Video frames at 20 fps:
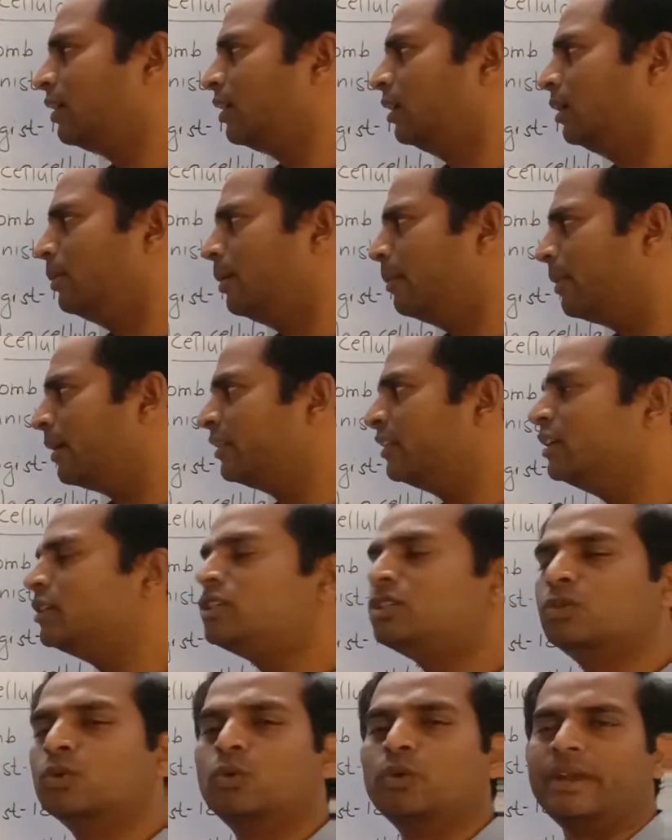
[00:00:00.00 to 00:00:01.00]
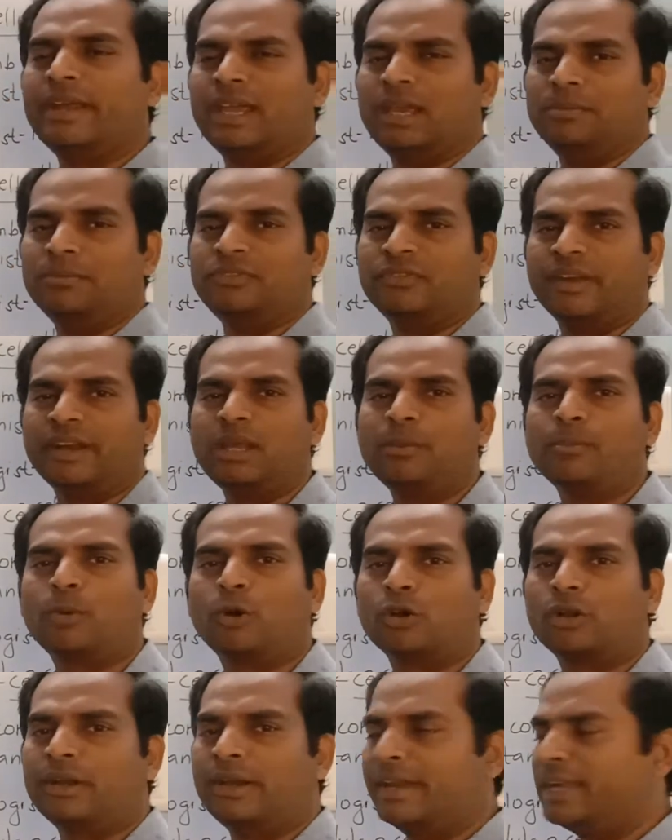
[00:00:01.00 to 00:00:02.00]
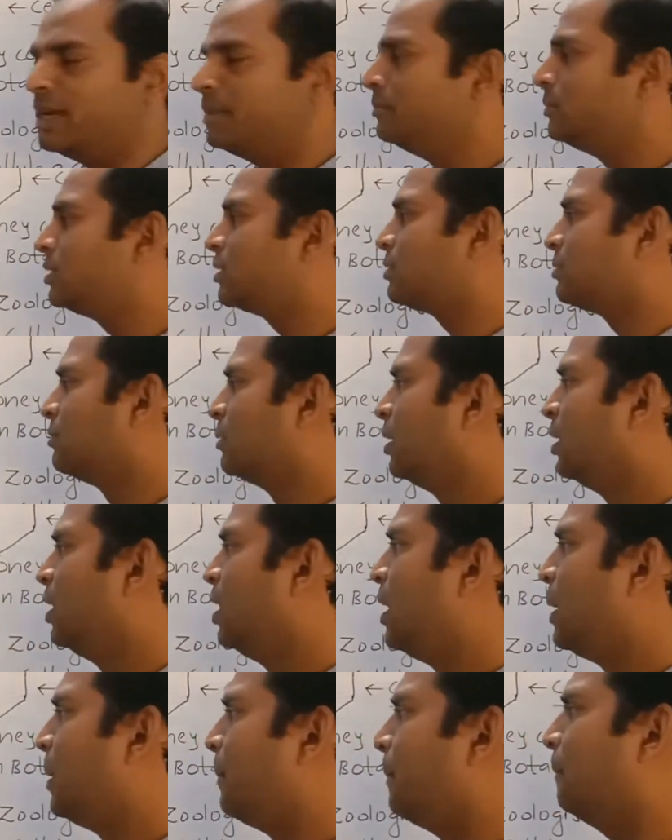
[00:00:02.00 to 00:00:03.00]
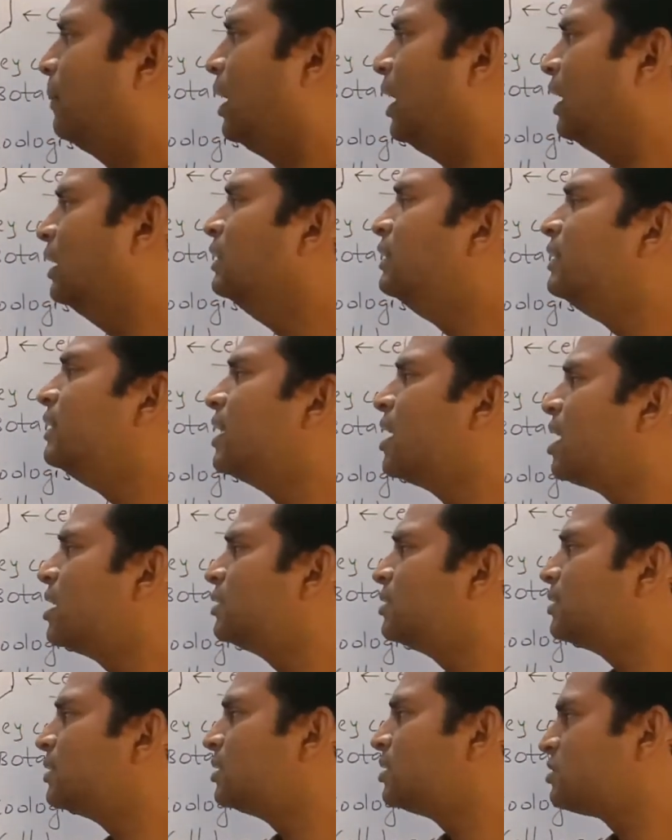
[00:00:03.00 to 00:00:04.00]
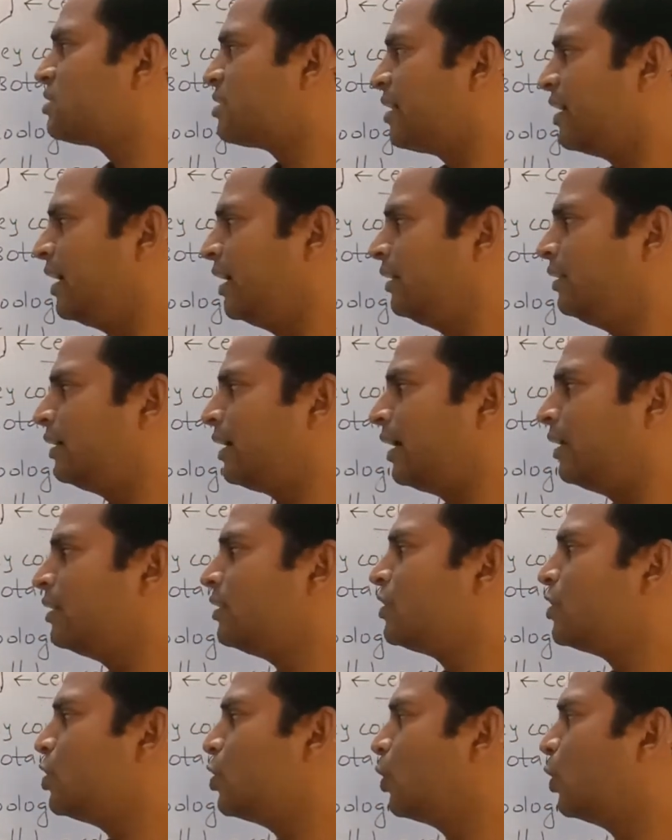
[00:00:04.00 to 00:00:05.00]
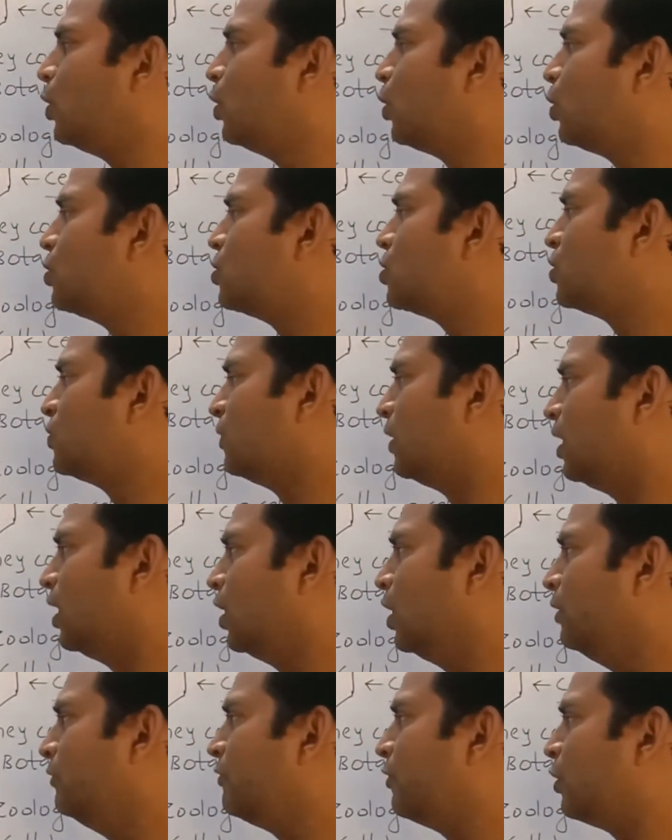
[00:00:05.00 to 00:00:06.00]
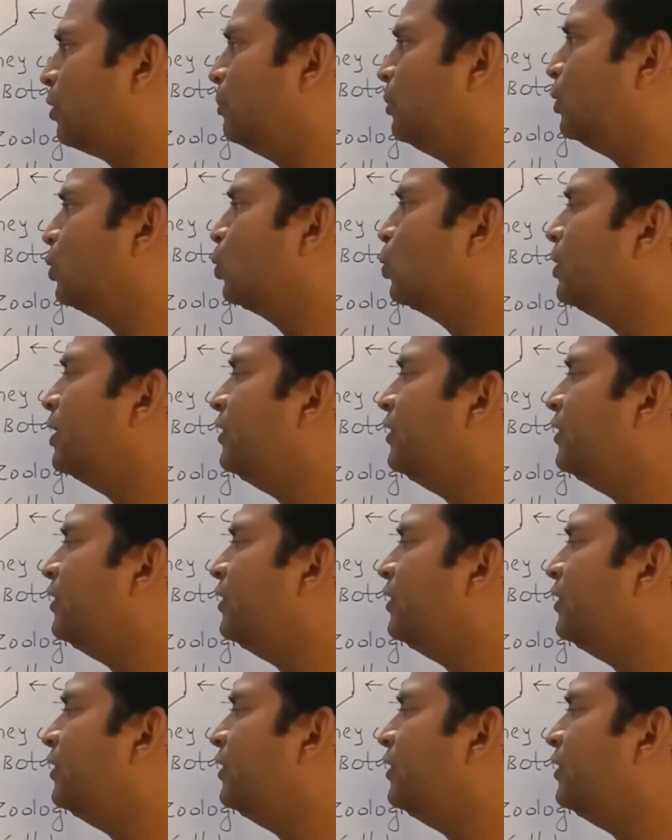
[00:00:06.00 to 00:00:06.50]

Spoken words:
Remember these two names, very important names. Matthias Schleiden and Theodor Schwann, from two